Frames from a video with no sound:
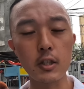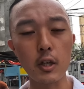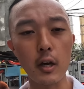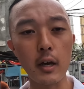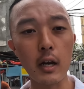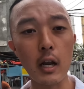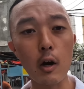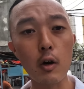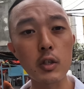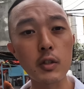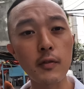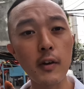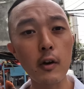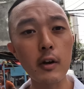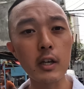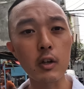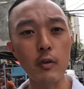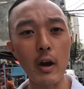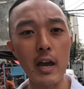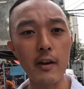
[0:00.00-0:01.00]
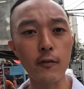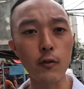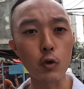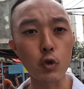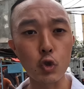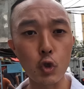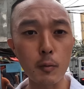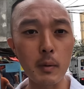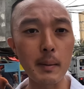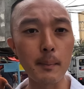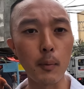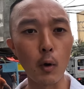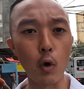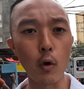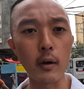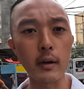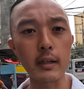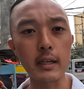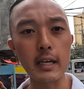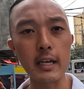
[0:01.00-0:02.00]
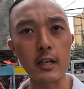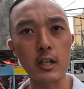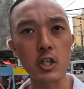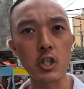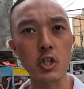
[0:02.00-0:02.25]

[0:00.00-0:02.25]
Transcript: And I was very grateful to be born in